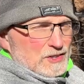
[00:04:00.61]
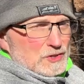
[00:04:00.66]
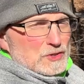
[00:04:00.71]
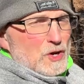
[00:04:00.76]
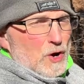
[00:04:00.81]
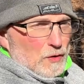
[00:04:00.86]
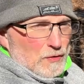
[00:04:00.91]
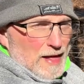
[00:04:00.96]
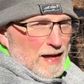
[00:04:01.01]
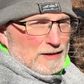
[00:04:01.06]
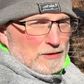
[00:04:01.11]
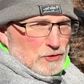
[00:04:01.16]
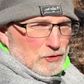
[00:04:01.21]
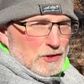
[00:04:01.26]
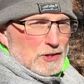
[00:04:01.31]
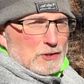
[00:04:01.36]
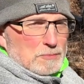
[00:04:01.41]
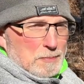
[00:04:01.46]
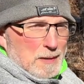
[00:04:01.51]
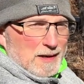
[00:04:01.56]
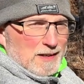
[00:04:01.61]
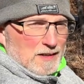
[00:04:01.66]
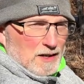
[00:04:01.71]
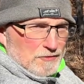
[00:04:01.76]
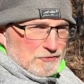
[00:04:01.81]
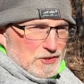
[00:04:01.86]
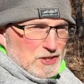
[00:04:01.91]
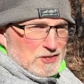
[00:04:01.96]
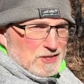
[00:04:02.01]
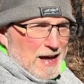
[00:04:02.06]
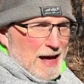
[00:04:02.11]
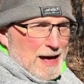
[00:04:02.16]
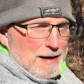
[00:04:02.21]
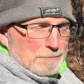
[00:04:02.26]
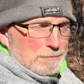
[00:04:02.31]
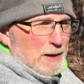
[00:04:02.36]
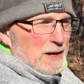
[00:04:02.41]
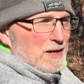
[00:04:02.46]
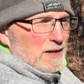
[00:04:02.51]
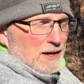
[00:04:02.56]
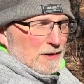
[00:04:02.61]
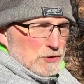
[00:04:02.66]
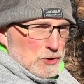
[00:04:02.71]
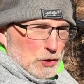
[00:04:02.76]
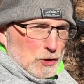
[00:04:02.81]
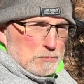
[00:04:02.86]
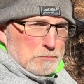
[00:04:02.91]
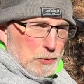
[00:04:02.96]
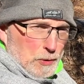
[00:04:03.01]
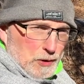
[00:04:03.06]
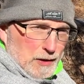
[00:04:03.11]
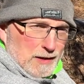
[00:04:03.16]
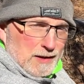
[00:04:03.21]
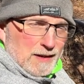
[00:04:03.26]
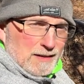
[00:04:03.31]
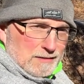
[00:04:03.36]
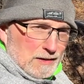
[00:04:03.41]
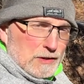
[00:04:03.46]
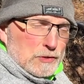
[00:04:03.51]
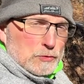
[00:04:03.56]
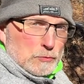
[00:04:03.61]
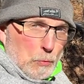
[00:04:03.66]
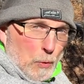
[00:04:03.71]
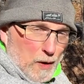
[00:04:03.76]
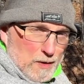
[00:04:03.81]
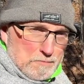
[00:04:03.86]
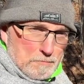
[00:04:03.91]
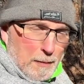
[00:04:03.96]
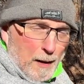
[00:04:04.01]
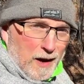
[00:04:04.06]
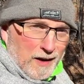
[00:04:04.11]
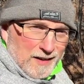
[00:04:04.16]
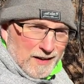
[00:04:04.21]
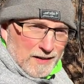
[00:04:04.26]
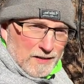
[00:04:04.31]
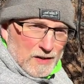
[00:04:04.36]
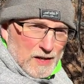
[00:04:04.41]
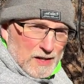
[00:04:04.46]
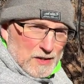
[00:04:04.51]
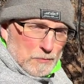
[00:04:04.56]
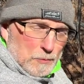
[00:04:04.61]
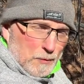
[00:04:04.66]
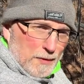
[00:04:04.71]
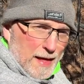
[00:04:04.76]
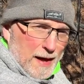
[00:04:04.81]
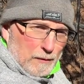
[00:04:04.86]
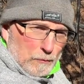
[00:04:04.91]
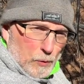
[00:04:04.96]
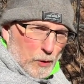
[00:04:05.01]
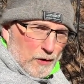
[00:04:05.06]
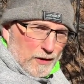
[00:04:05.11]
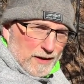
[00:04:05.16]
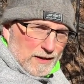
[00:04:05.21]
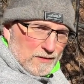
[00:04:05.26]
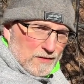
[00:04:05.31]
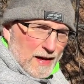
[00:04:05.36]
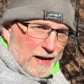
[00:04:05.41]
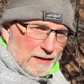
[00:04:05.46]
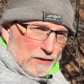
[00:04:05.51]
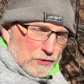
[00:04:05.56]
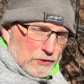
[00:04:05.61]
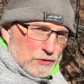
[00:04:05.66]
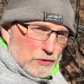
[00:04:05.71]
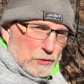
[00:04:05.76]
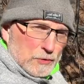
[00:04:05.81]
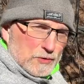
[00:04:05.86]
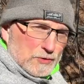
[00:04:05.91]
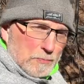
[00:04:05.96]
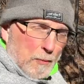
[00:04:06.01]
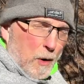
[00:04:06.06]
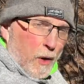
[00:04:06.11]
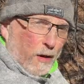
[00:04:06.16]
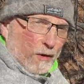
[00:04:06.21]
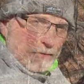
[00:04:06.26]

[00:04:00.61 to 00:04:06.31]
you know that tree is big enough to tap, and you can put in at least one bucket without worrying that it's too small.